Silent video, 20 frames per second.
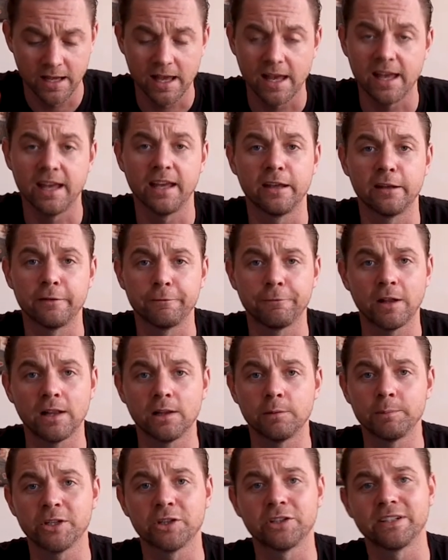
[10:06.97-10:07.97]
And follow
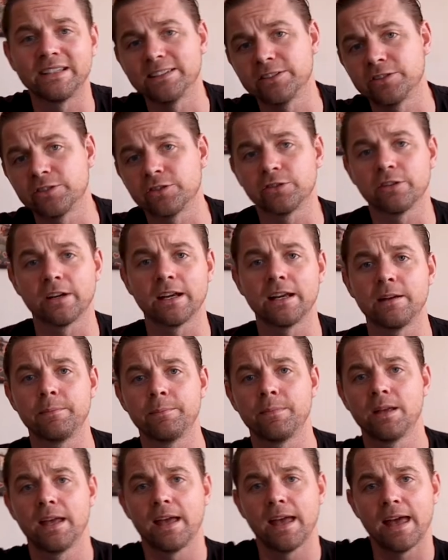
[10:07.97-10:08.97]
me on
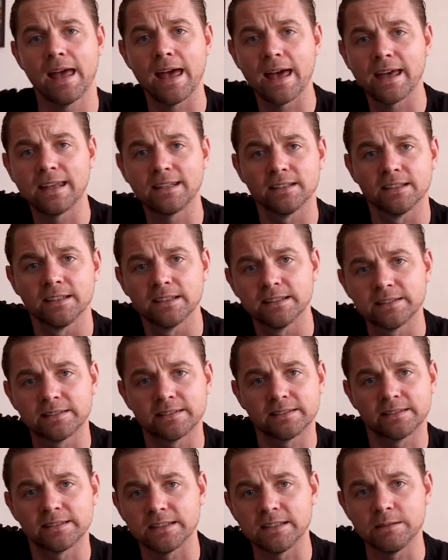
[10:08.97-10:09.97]
Instagram at
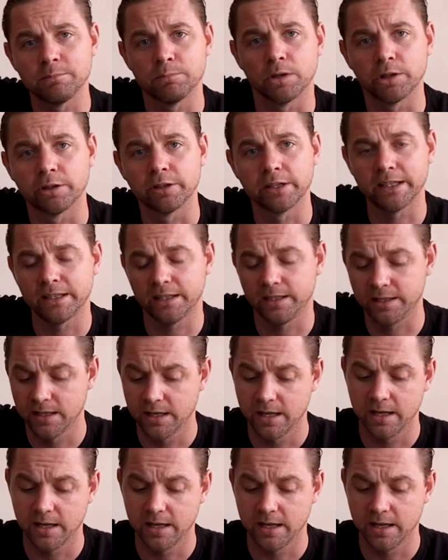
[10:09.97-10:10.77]
@cmurray